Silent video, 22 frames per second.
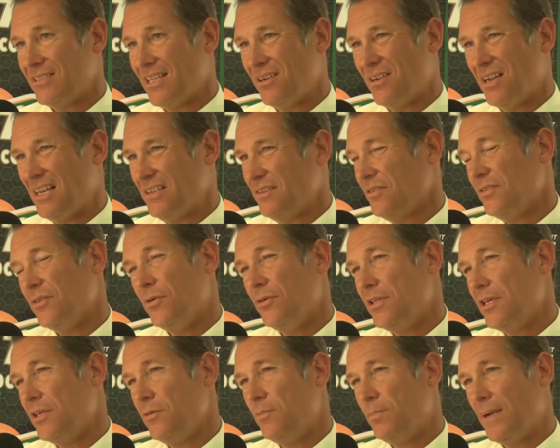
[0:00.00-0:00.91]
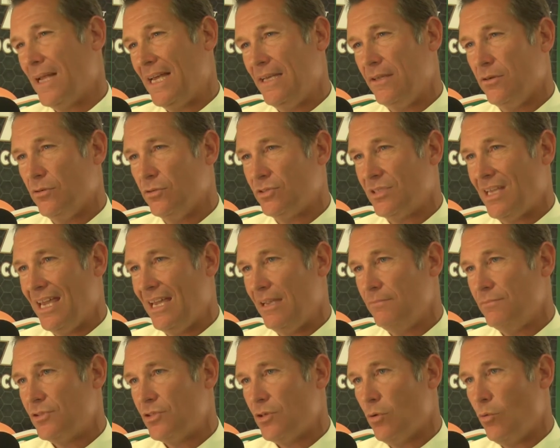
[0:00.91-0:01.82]
I don't, I don't know that you play those
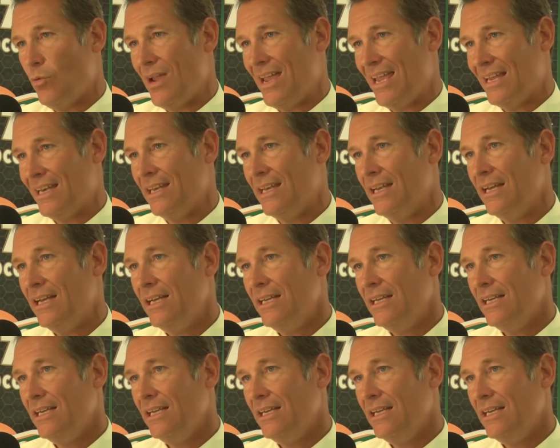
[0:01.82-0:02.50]
games to win.